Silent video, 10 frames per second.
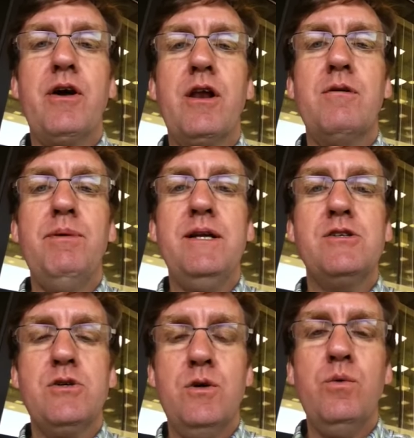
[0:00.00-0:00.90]
there are going to be
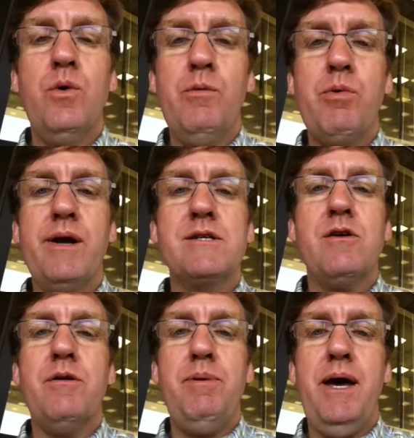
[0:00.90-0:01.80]
two rubrics
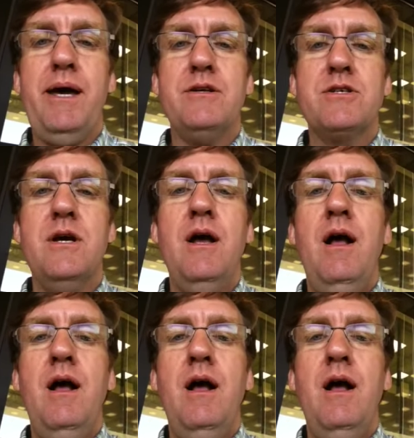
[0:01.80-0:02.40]
on the page.